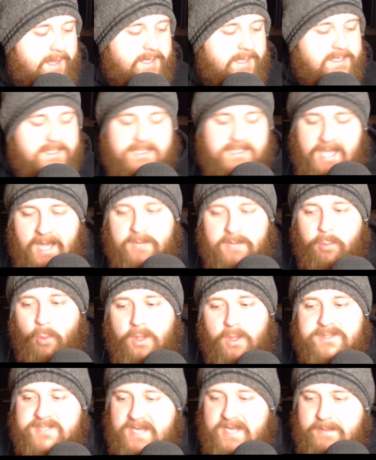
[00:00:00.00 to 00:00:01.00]
His dad
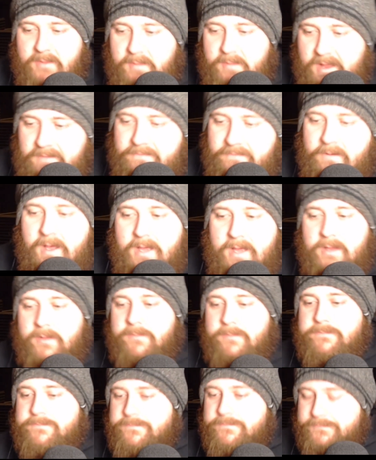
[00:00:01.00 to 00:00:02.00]
was an MMA fighter.